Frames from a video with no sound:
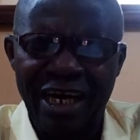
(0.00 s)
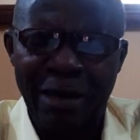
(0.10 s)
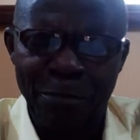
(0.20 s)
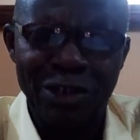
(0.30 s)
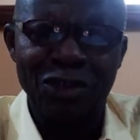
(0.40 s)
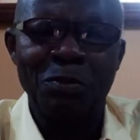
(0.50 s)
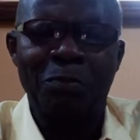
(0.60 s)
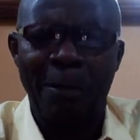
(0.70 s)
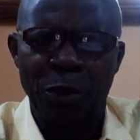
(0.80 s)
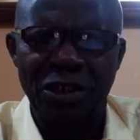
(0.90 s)
grammatical
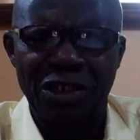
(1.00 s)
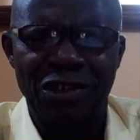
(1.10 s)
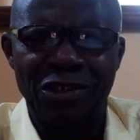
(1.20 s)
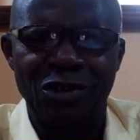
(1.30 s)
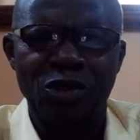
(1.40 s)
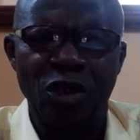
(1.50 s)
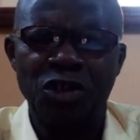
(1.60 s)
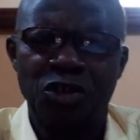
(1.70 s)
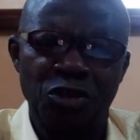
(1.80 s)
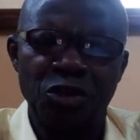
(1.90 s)
purposes,
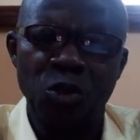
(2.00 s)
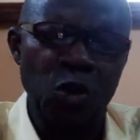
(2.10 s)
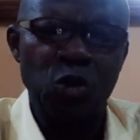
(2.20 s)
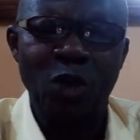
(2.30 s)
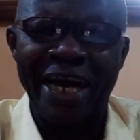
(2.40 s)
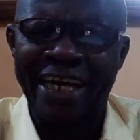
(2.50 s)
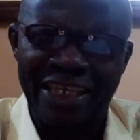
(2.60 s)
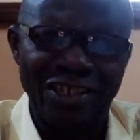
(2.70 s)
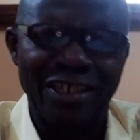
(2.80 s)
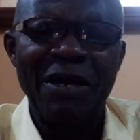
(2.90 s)
just you know, to
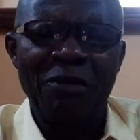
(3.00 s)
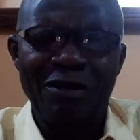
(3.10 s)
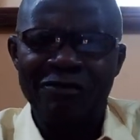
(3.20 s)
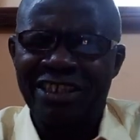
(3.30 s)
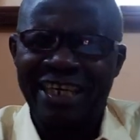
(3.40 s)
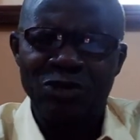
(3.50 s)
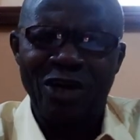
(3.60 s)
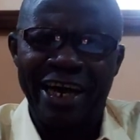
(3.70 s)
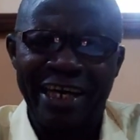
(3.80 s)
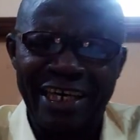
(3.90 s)
arrange. When we try
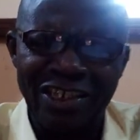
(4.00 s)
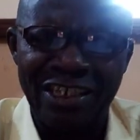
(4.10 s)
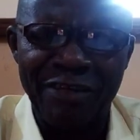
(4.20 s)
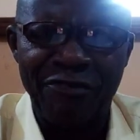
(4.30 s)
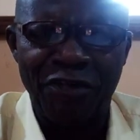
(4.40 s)
to arrange the